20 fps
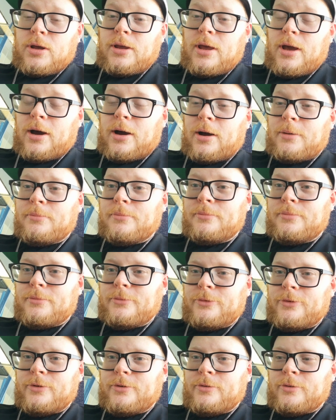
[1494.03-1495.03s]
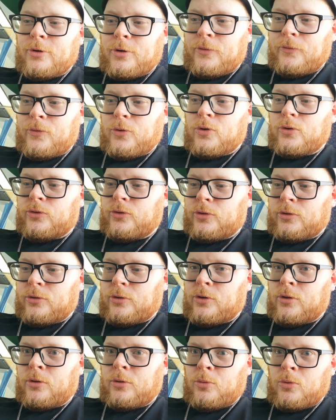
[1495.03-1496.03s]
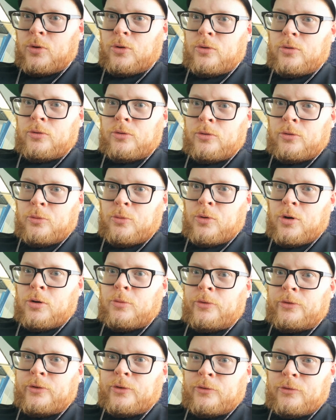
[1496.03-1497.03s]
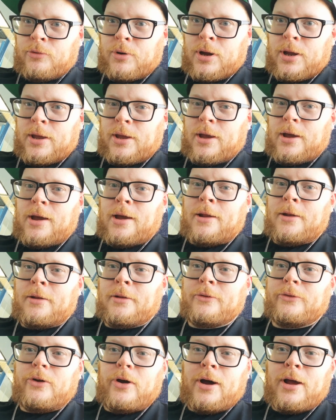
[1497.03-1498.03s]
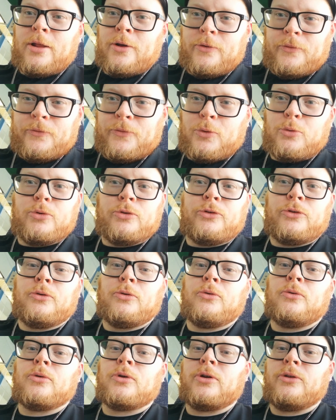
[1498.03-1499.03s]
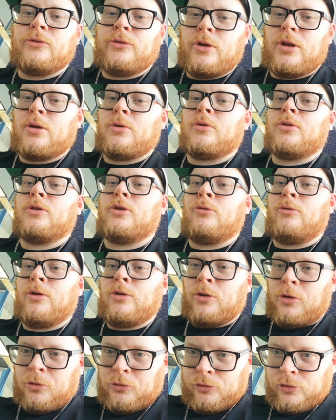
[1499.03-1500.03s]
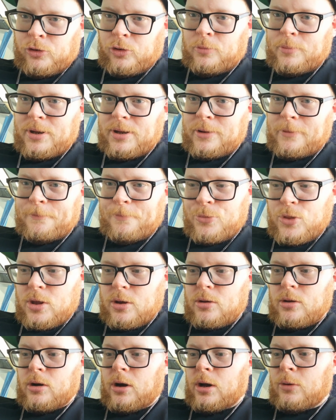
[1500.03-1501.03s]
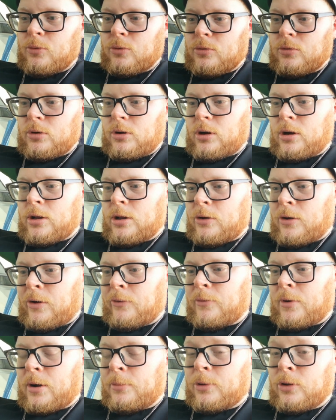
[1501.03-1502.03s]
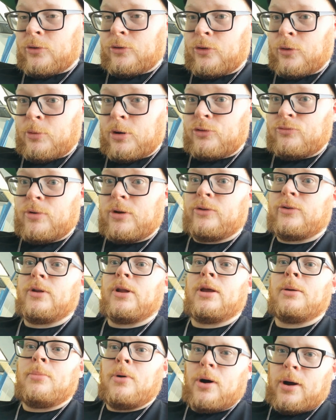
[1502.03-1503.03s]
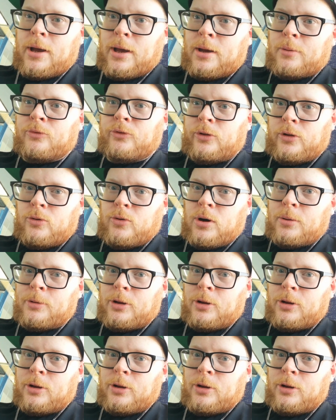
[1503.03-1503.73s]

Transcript: yeah, I'm looking forward to doing the work, work, which is great, and I look forward to continuing doing YouTubing. I will. I know I haven't uploaded too much recently, but I am still